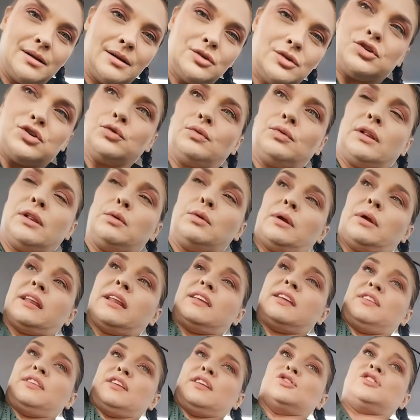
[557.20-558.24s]
Do you really want to
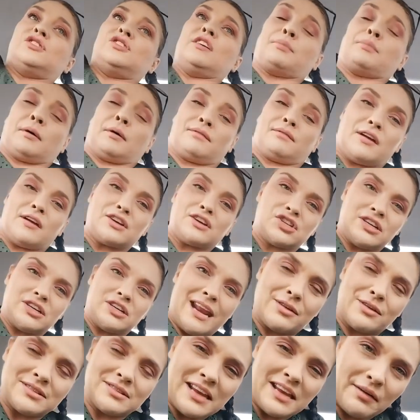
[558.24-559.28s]
give the energy of perfection
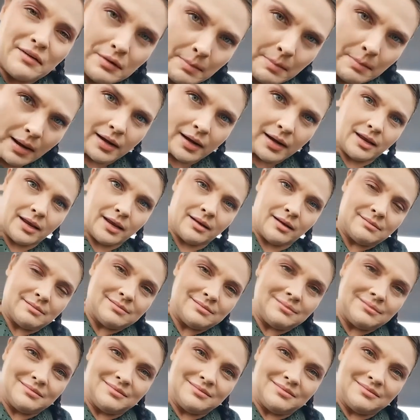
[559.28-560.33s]
out to everybody?
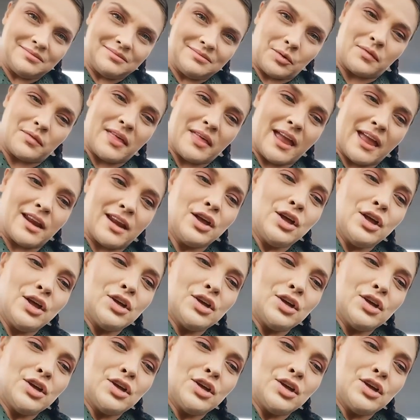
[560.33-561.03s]
Or that